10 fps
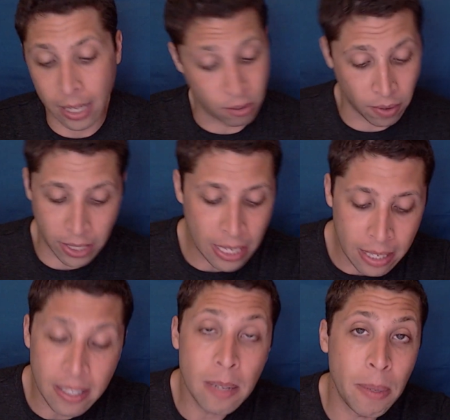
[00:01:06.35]
it's very
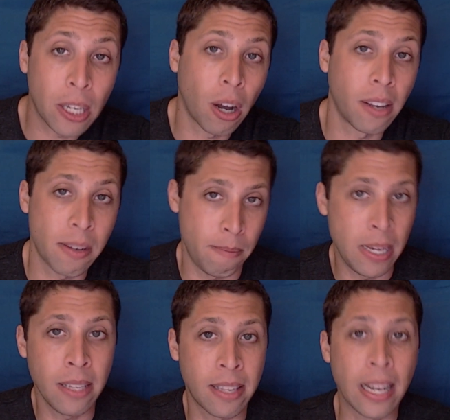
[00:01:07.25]
easy because it
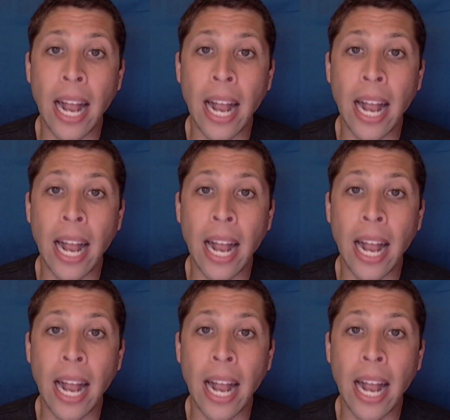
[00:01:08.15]
means that